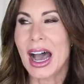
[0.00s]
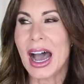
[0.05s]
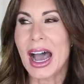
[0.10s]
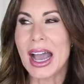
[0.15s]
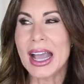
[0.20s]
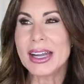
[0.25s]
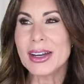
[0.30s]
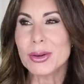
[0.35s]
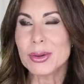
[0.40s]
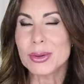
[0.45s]

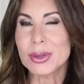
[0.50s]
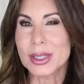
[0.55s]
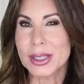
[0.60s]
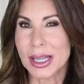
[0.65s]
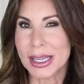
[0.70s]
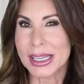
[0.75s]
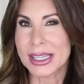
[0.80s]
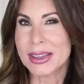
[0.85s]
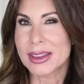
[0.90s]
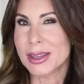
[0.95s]
I don't
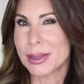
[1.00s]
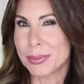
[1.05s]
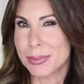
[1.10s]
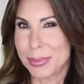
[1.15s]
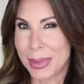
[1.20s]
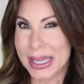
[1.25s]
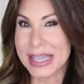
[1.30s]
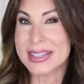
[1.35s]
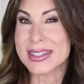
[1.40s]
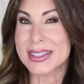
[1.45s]
like the
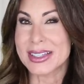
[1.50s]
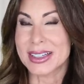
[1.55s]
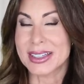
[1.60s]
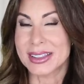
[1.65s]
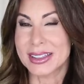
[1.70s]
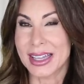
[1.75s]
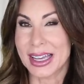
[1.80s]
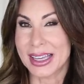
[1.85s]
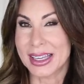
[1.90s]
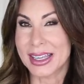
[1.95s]
basic
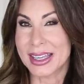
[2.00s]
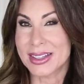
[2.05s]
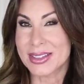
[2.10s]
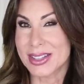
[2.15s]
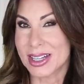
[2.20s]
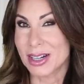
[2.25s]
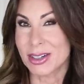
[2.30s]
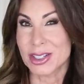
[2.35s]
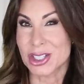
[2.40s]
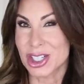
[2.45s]

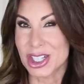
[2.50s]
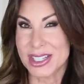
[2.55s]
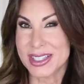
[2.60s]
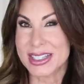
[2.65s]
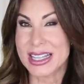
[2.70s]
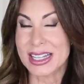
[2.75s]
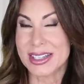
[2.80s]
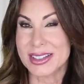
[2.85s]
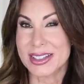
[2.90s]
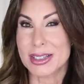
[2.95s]
leggings that are
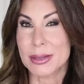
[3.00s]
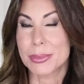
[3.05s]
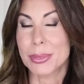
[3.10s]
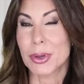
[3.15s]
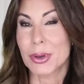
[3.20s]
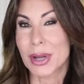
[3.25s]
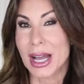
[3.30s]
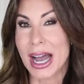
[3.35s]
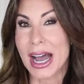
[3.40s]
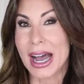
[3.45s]
just that
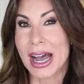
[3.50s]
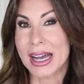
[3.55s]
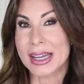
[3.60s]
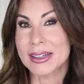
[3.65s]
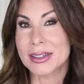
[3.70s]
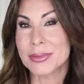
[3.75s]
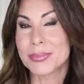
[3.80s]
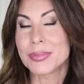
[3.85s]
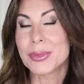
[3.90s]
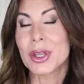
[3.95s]
simple
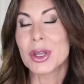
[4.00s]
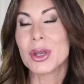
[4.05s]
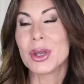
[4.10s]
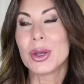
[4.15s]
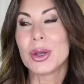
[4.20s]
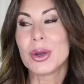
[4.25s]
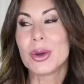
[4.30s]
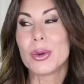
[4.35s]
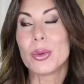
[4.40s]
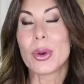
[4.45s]
cotton
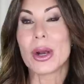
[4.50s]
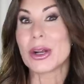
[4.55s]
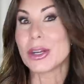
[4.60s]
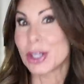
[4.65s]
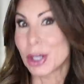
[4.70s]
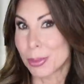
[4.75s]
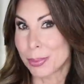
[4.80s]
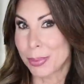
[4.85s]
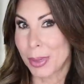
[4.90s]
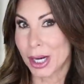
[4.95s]
where
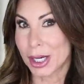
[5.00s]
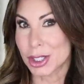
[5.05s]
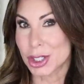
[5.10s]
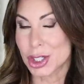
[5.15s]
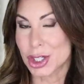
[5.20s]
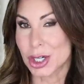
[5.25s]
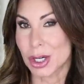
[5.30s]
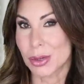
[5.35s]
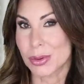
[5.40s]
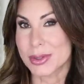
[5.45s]
your butt
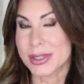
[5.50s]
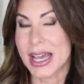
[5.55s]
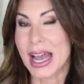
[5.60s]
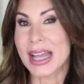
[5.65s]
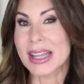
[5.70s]
shows.